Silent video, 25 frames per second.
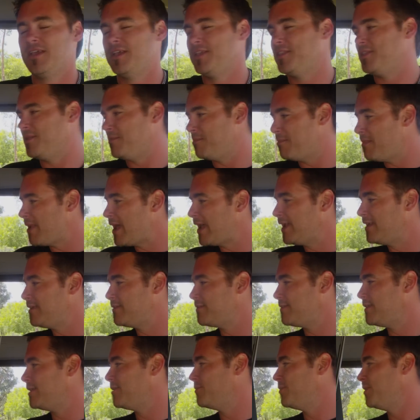The main
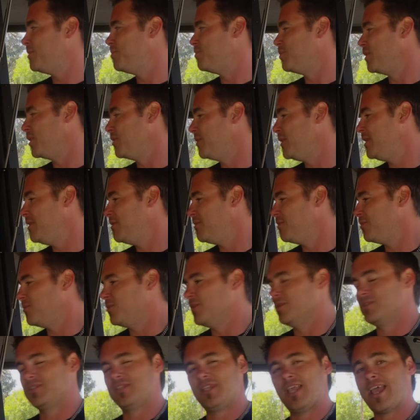thing with Bluey
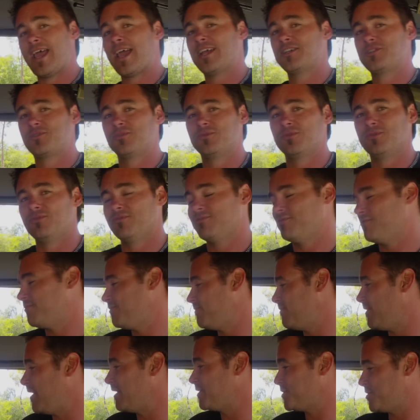was the actual
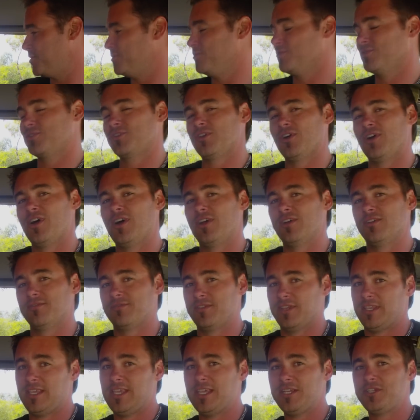functional side of
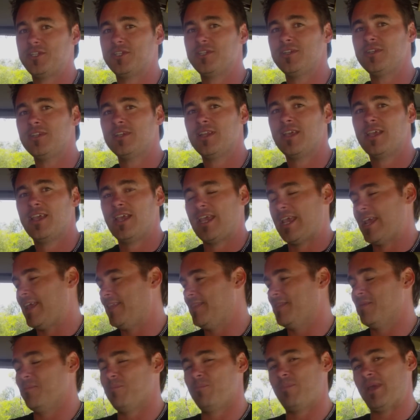the kitchen
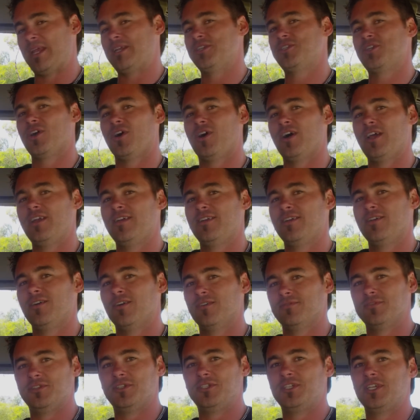and the bench height
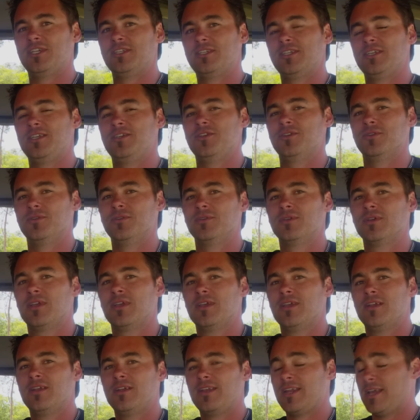of the GTU.
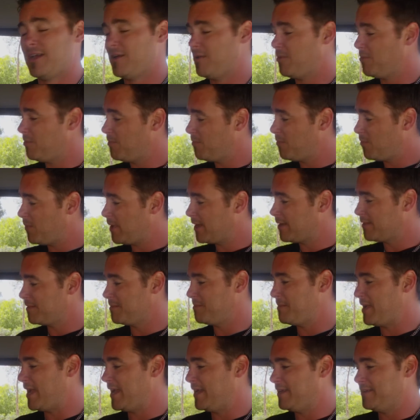Now, one of the
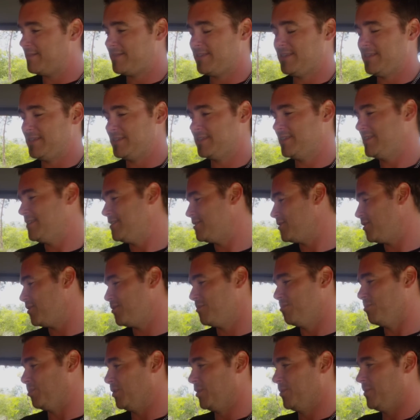main things is
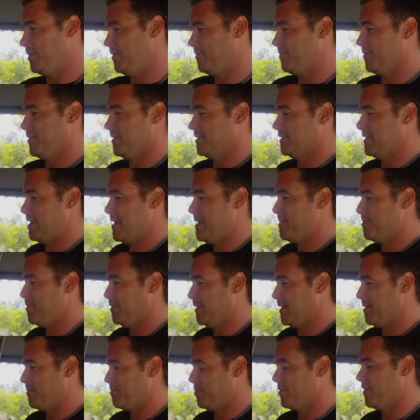on Bluey, for example,
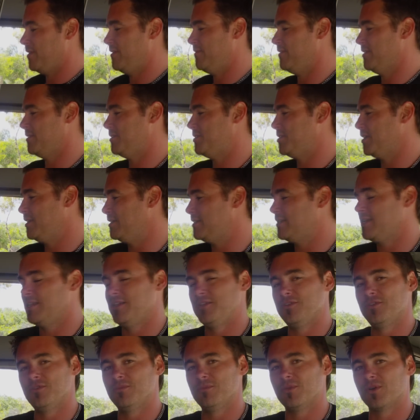our previous
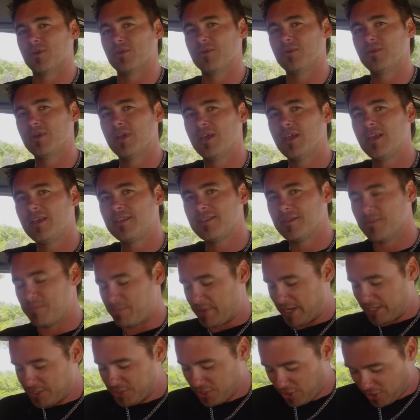GTU model, the
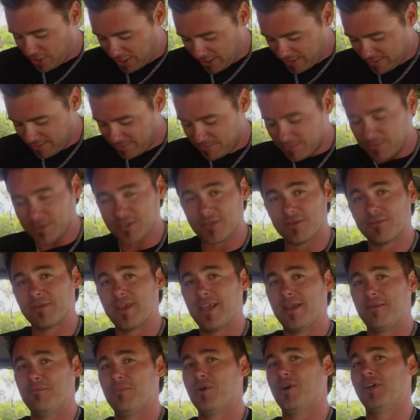bench height was
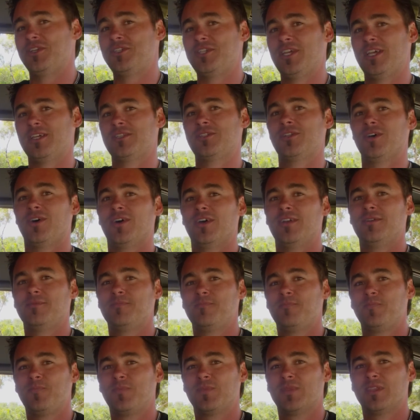around my chest height.
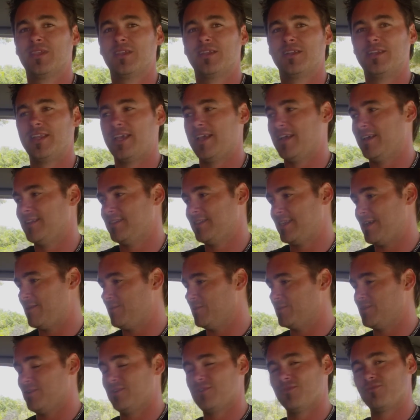Now, that
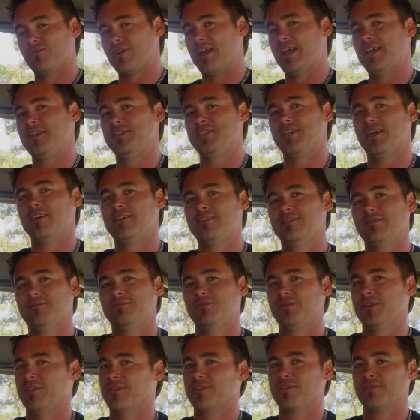was on a Ranger
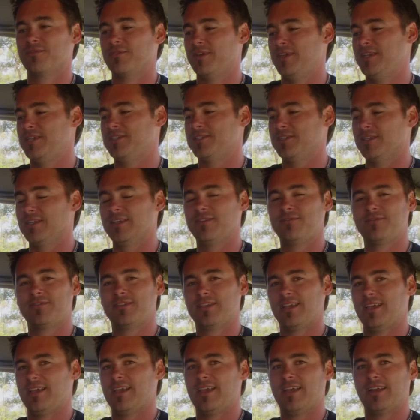with a 3-inch lift
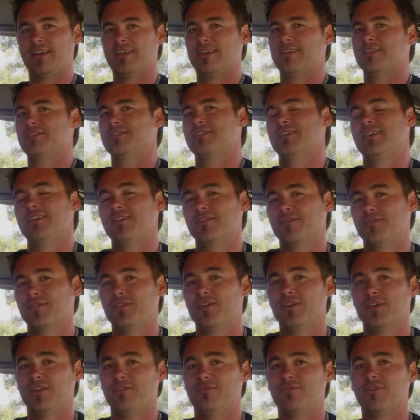and a set of
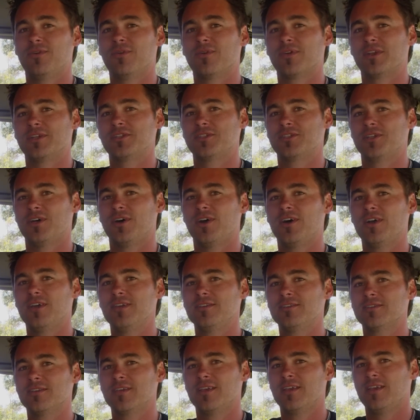34-inch
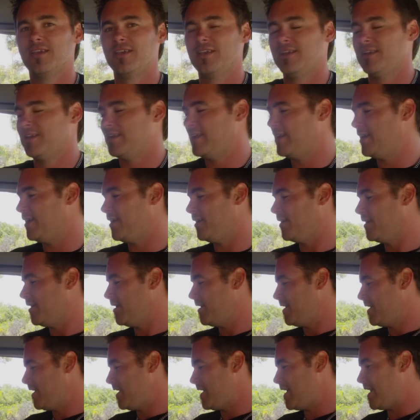tyres. Now,
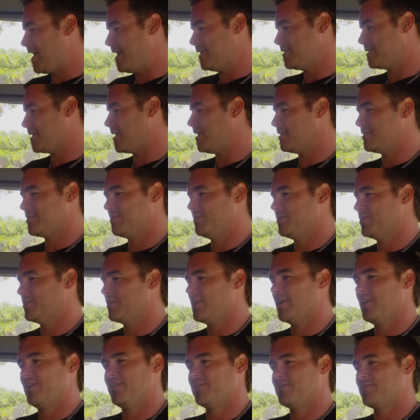as customers
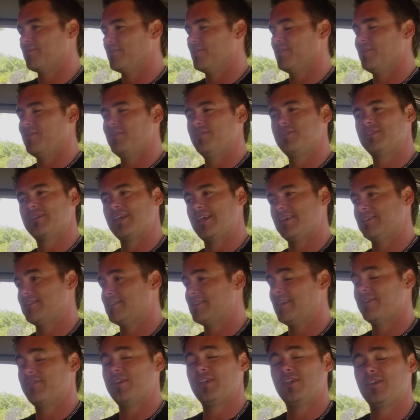go through, say a
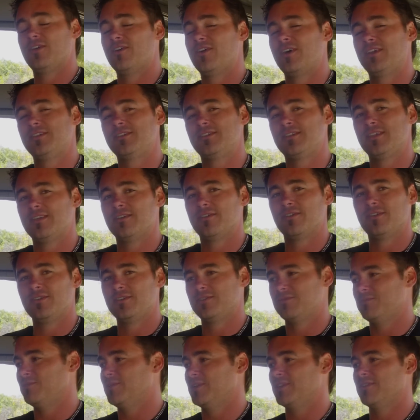79
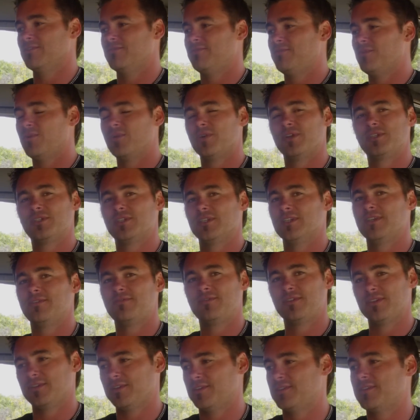series with a 4-inch
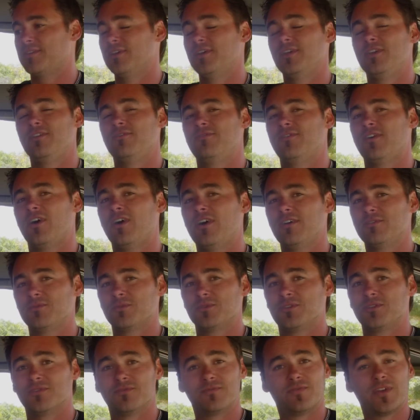lift and 35s,
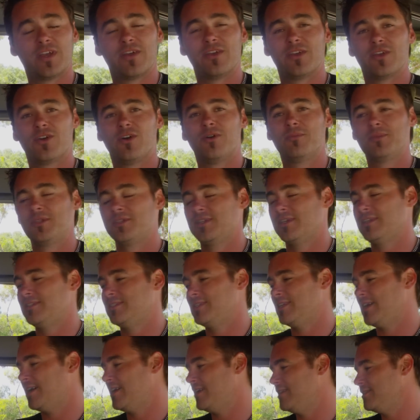which is very common these
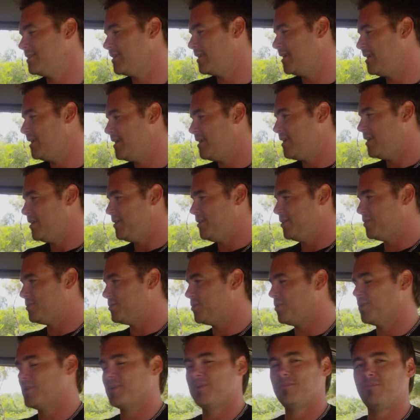days, you're
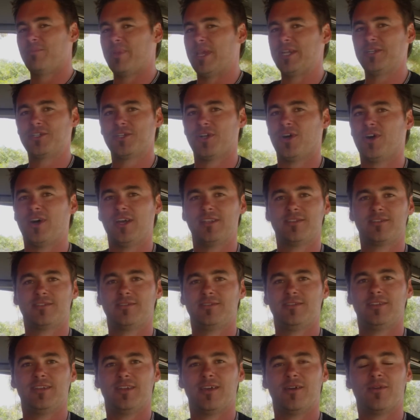talking bench heights,
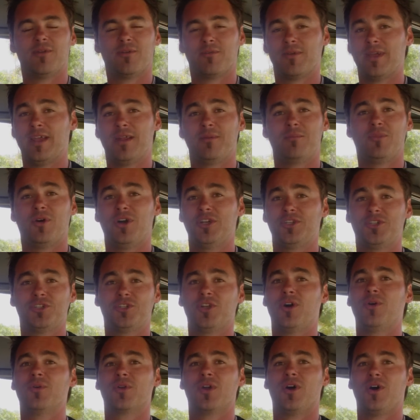around my
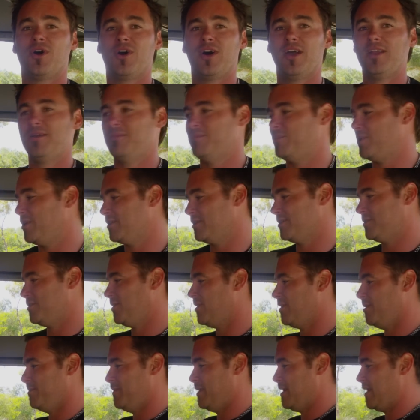shoulder height by the
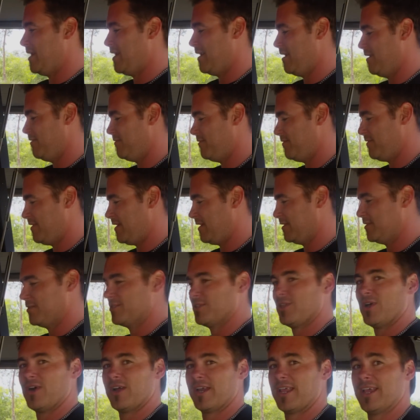time you have a
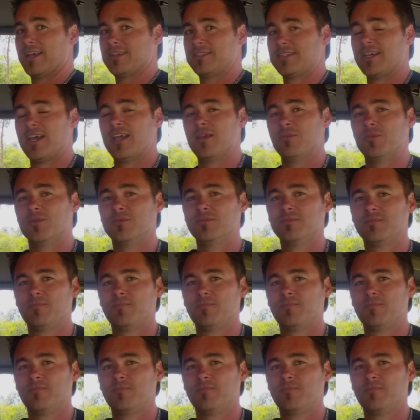slide-out table.